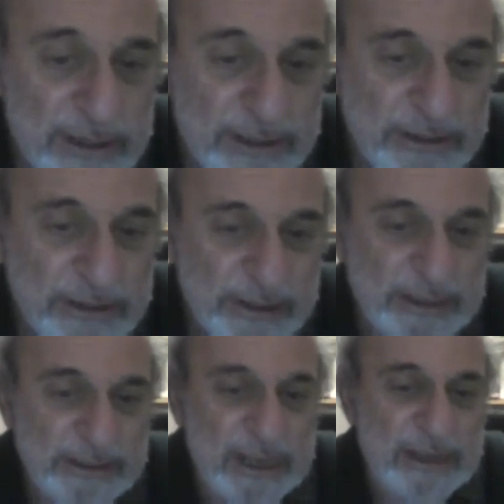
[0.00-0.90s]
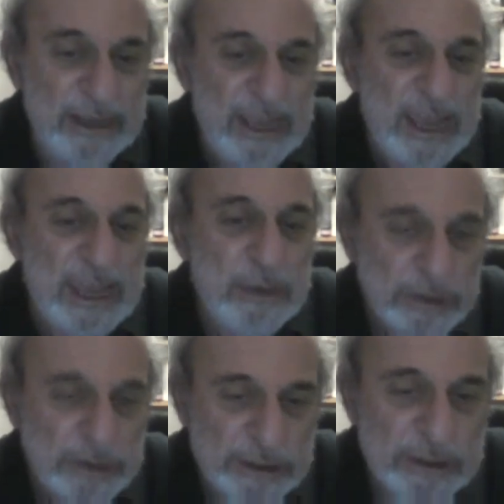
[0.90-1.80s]
He
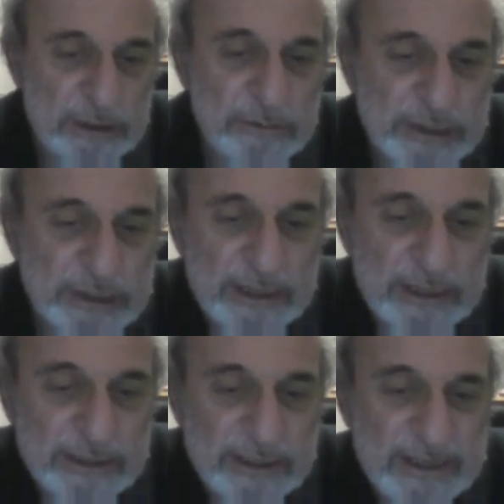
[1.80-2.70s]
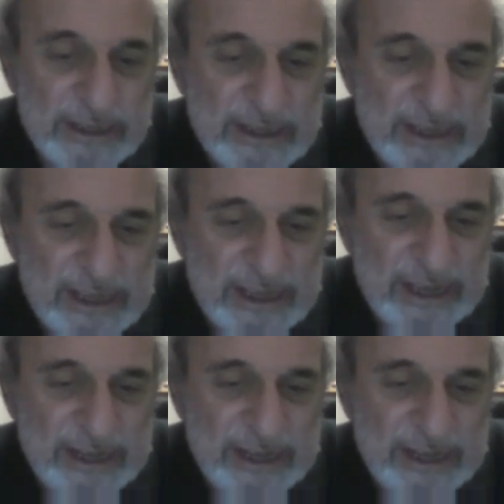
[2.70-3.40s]
was a humorous guy. Yeah.